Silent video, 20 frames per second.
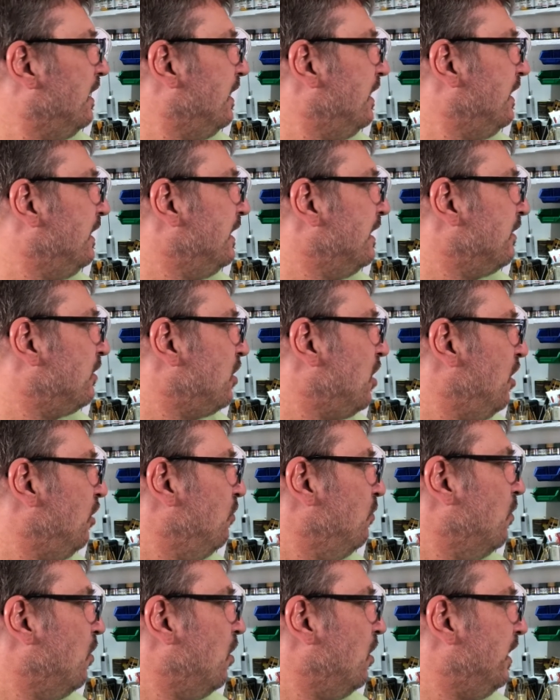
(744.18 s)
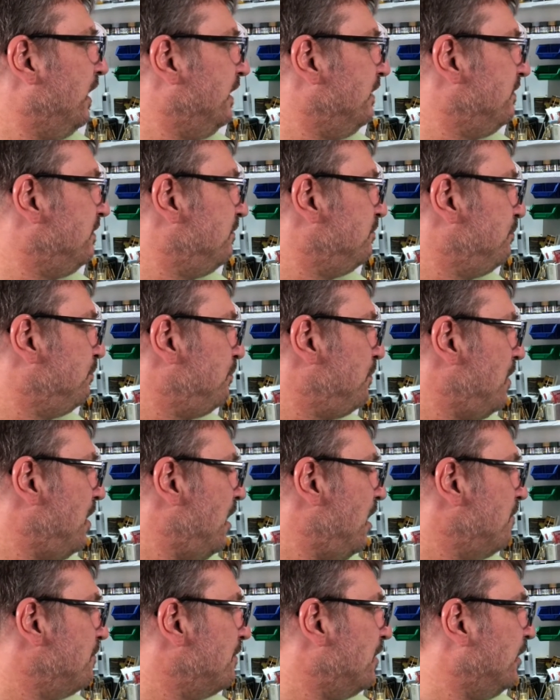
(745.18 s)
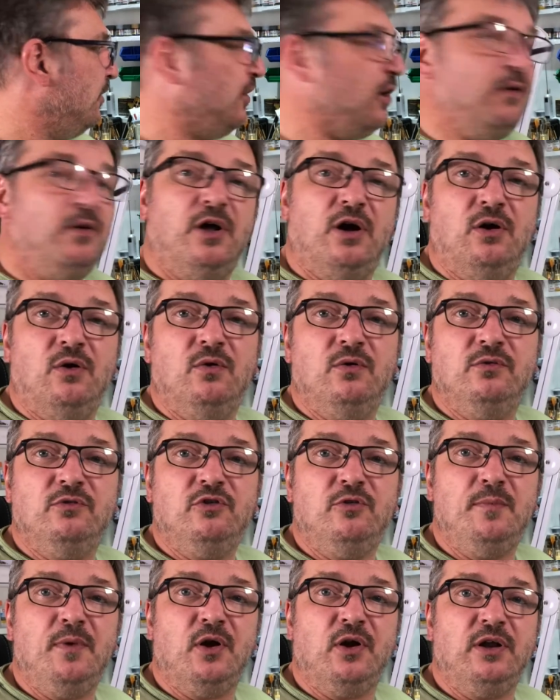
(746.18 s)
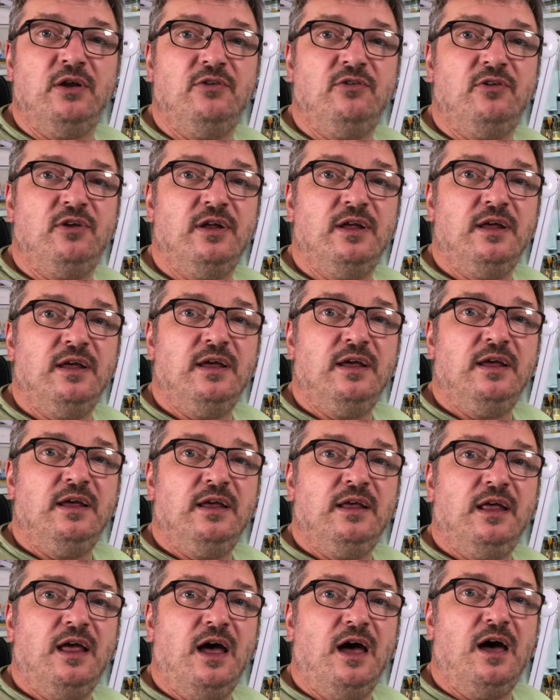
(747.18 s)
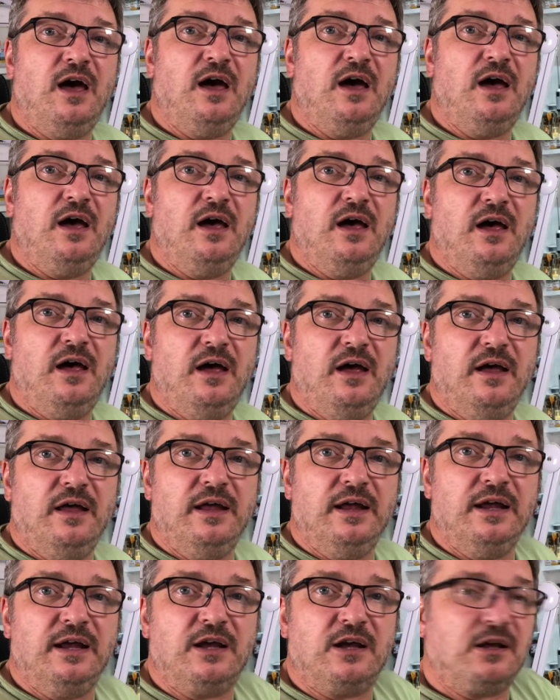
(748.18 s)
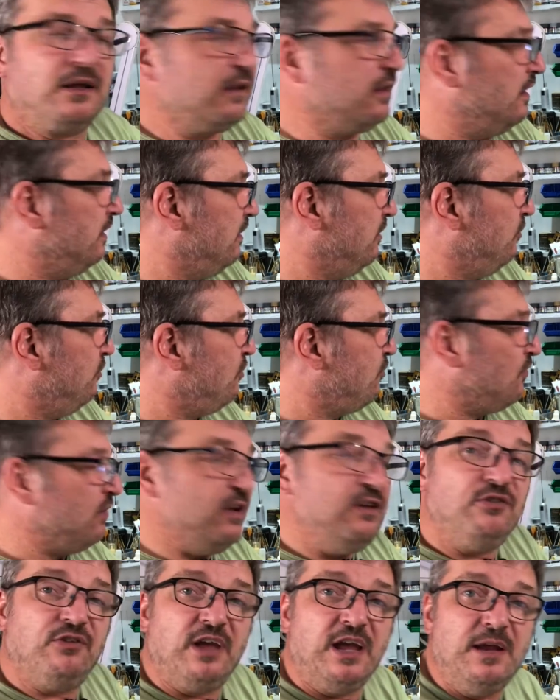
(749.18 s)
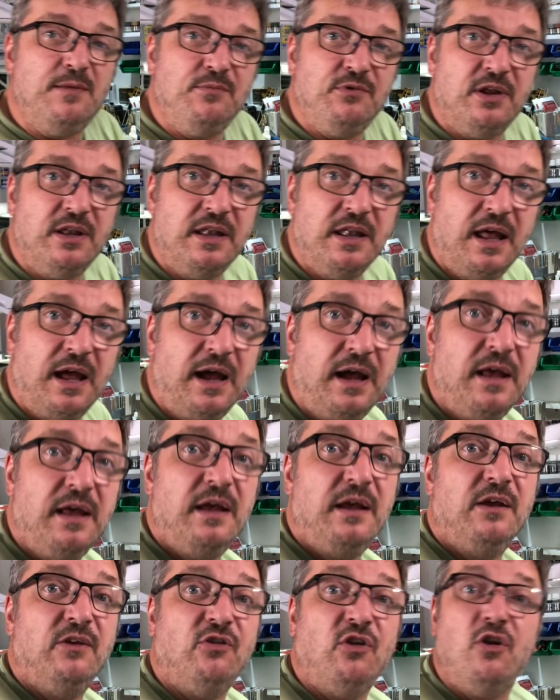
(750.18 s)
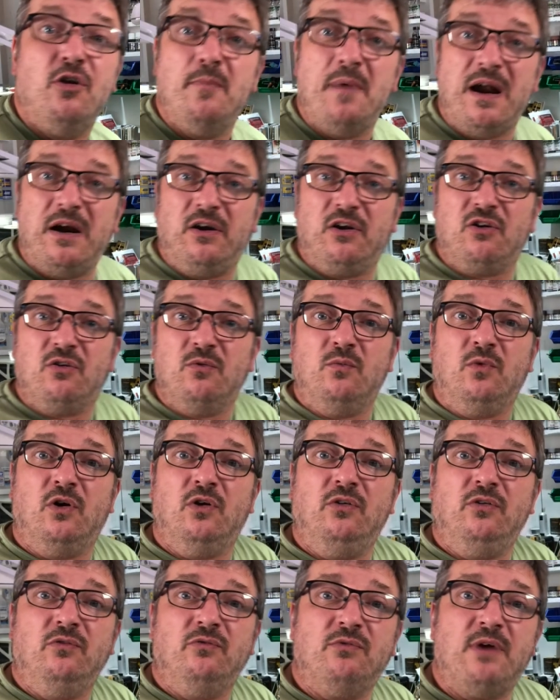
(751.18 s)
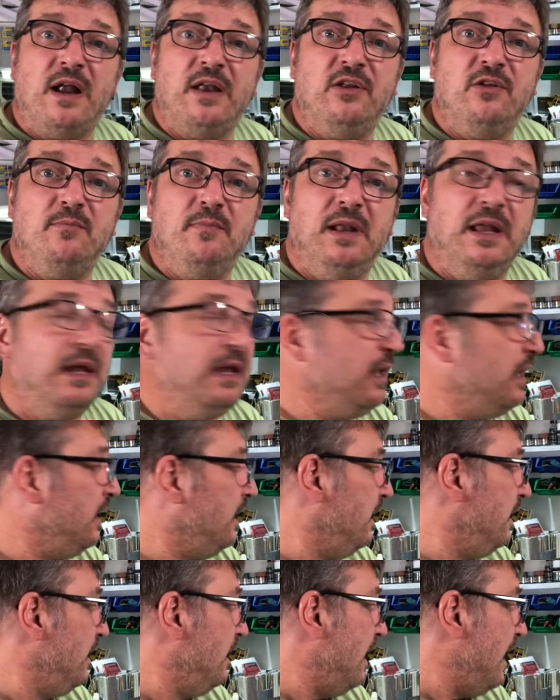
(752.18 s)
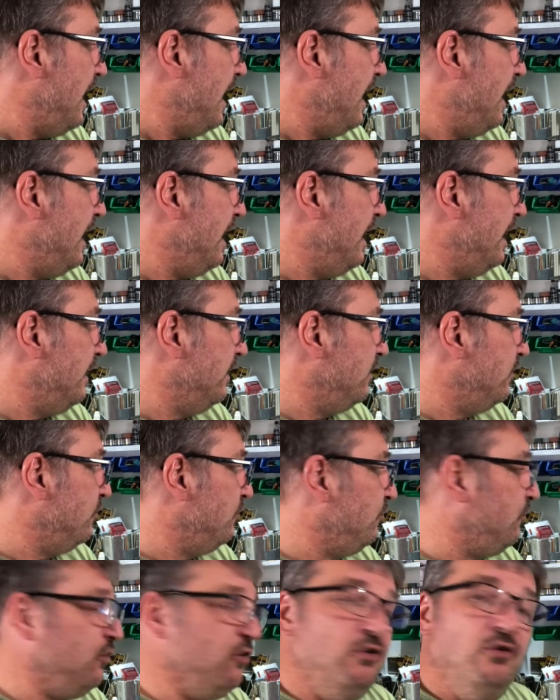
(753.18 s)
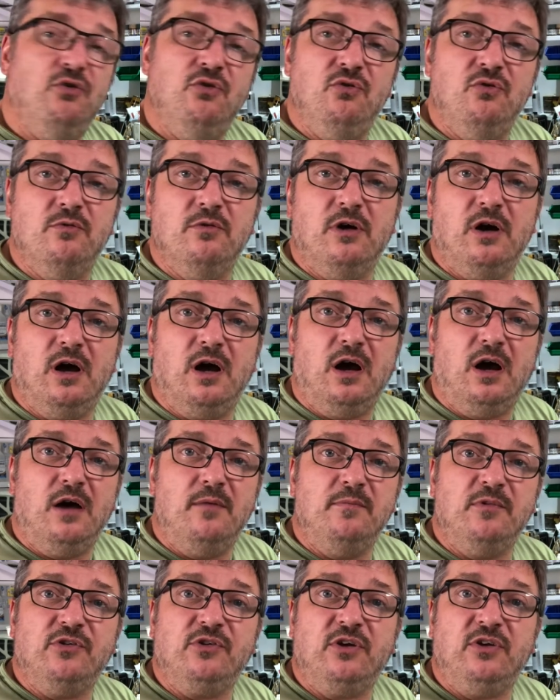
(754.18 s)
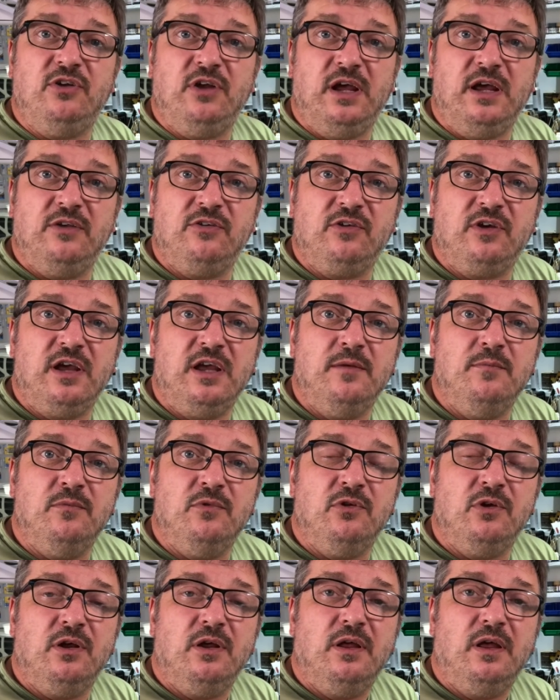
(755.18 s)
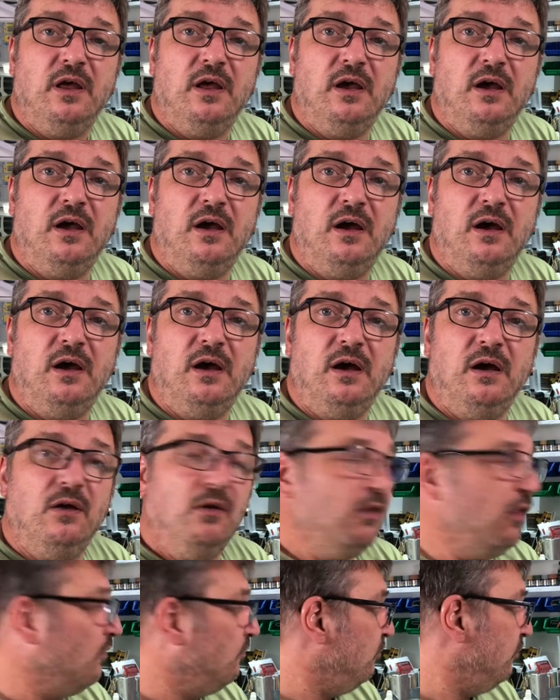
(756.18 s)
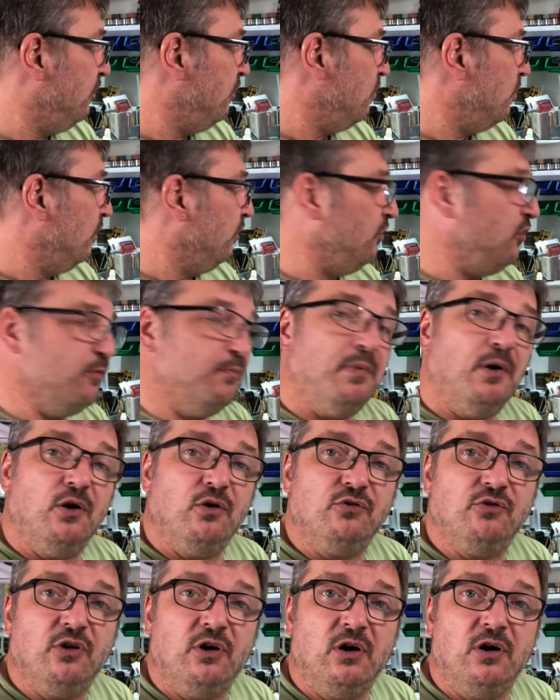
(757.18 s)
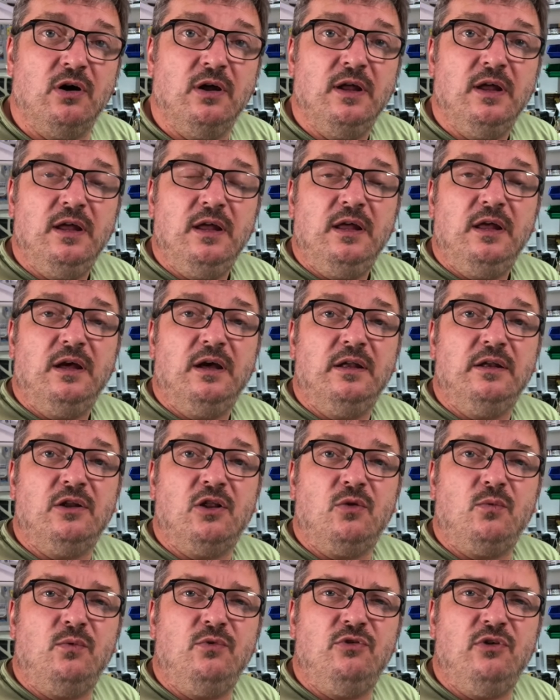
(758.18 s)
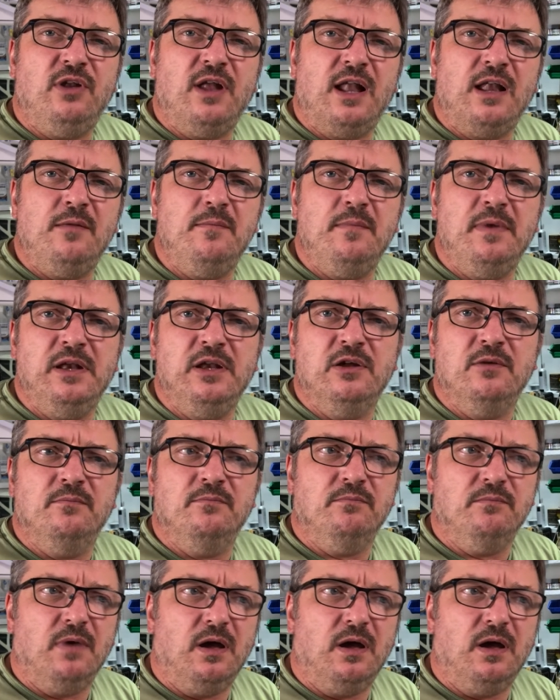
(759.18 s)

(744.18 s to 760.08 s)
Now, colour-wise, I don't know, to be honest. There's 3 schemes in there. There's an American one, randomly, and 2 Musketeer schemes. Obviously the one is the box art, and the other one's an aluminium